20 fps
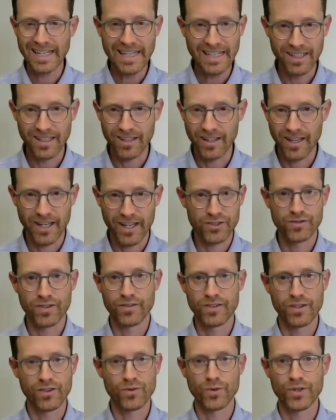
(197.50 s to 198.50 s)
in the last
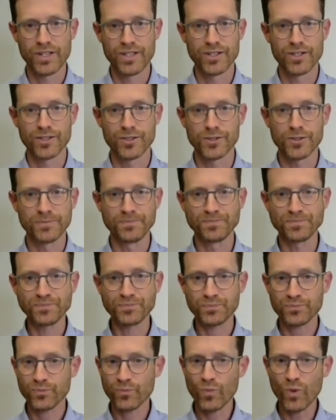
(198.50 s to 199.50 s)
53 years.
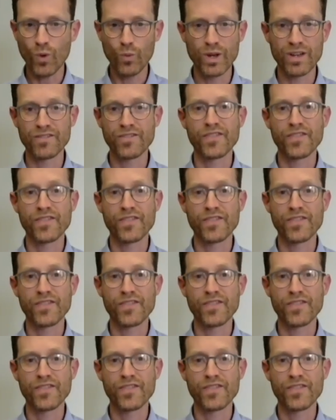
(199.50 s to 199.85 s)
We